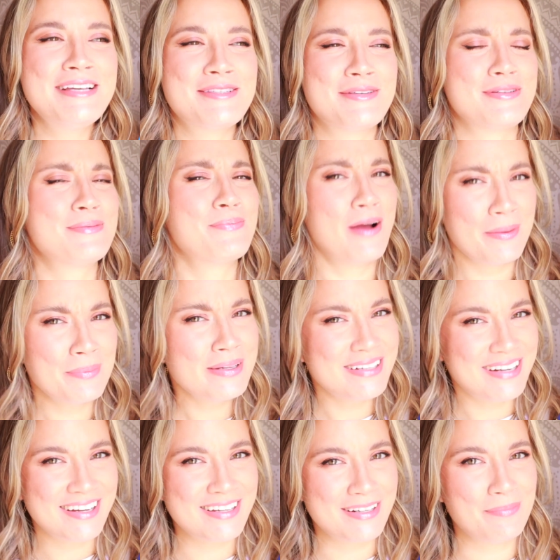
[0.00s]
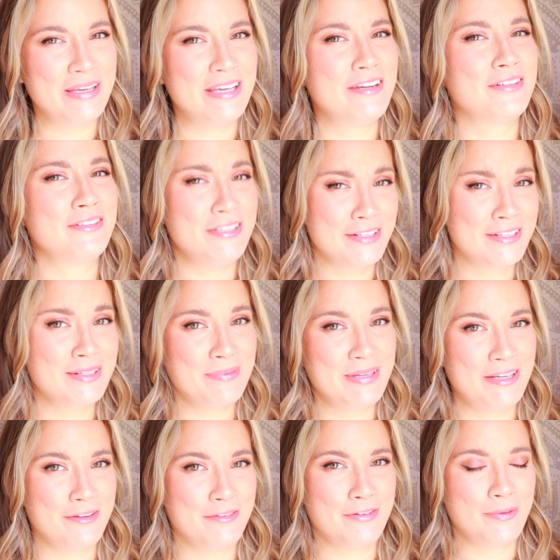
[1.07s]
So he's probably not going to be here, and you're going to be
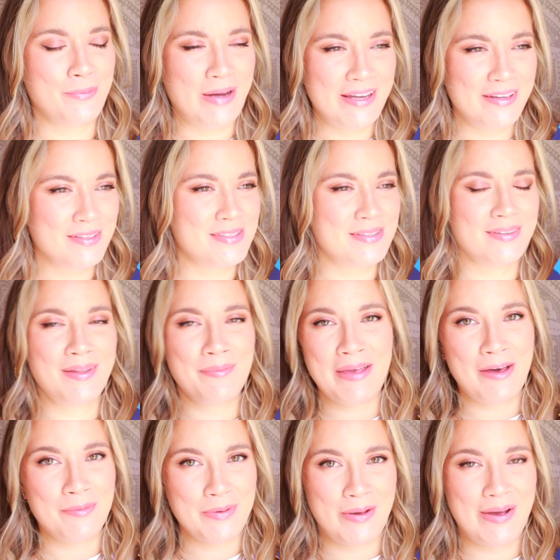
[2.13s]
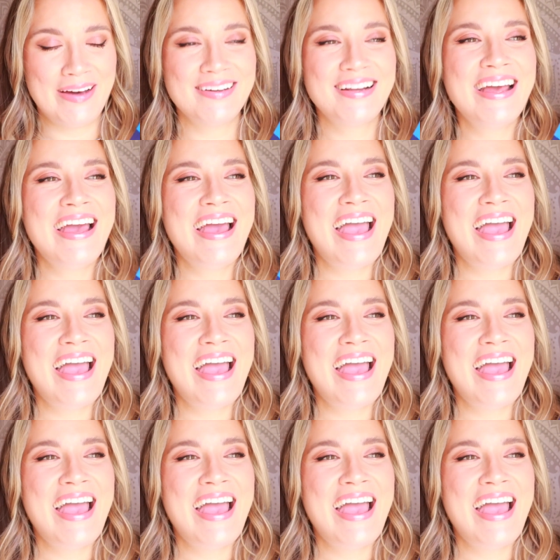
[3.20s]
here for a while. So let me help you out.